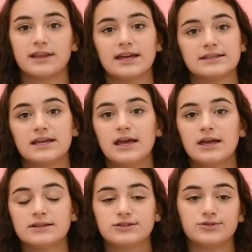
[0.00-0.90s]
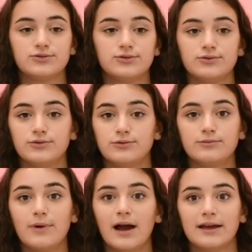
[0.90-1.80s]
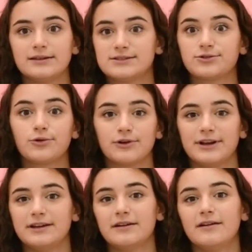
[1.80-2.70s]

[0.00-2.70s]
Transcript: relate to my story.